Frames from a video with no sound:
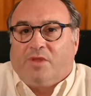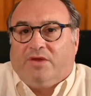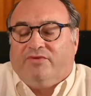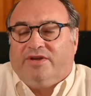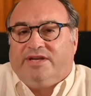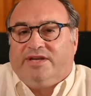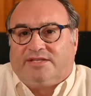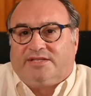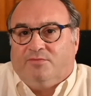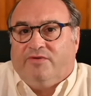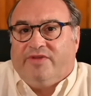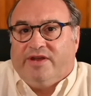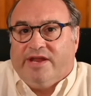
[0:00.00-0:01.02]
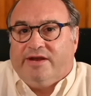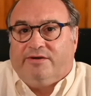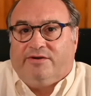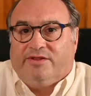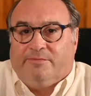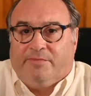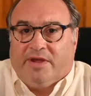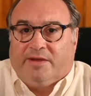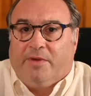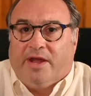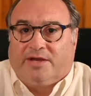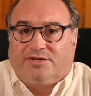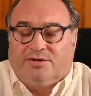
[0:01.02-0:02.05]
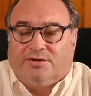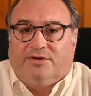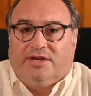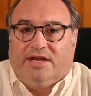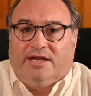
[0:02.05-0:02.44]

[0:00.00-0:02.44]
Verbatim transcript: it really doesn't move the needle in the big picture.